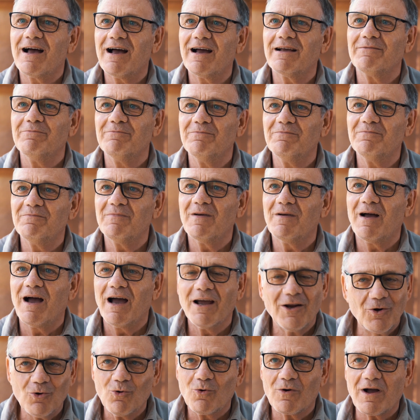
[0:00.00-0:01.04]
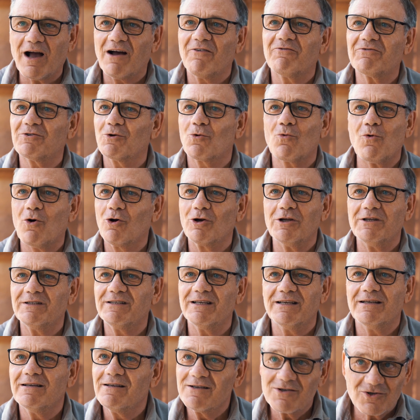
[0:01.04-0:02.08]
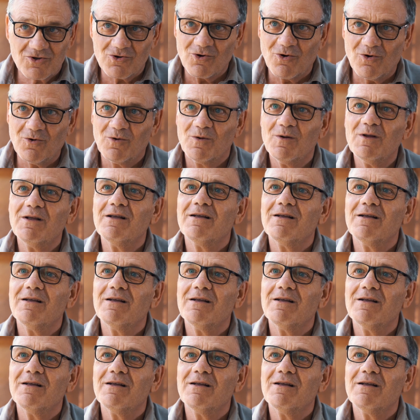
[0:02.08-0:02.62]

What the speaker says: I look after quality, so